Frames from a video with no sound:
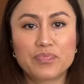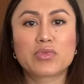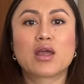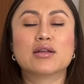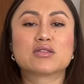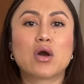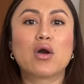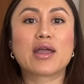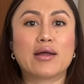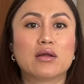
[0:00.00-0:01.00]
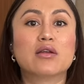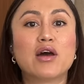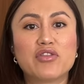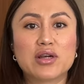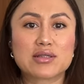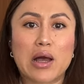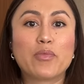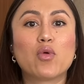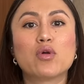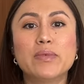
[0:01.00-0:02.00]
And so again, another example
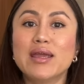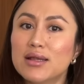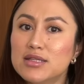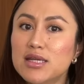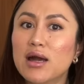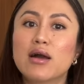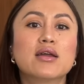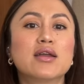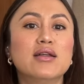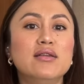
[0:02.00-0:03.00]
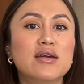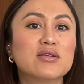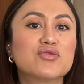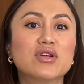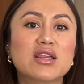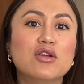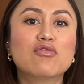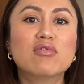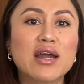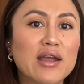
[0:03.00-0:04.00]
would be India. India is really
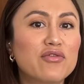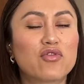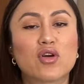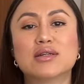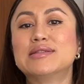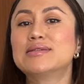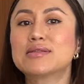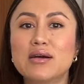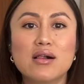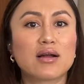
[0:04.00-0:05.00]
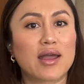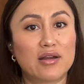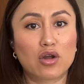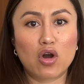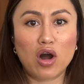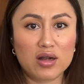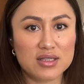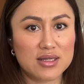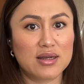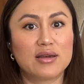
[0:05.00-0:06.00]
great for silk and
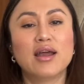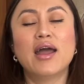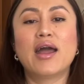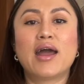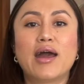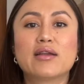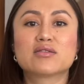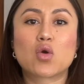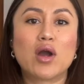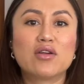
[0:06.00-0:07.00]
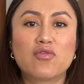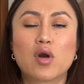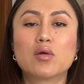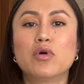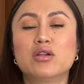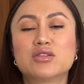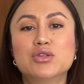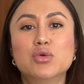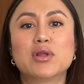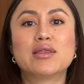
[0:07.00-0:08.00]
cotton, and it's quite affordable to
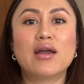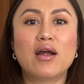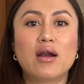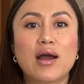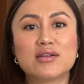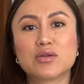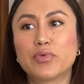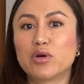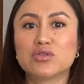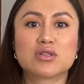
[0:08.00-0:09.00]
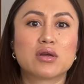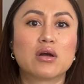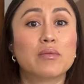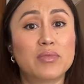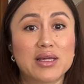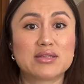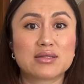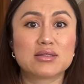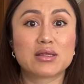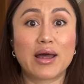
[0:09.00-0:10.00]
do it there as opposed to
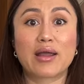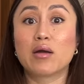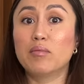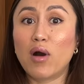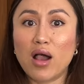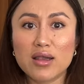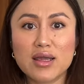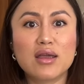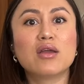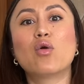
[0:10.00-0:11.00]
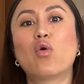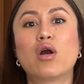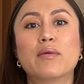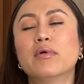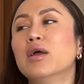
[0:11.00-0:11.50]
places like Bali or,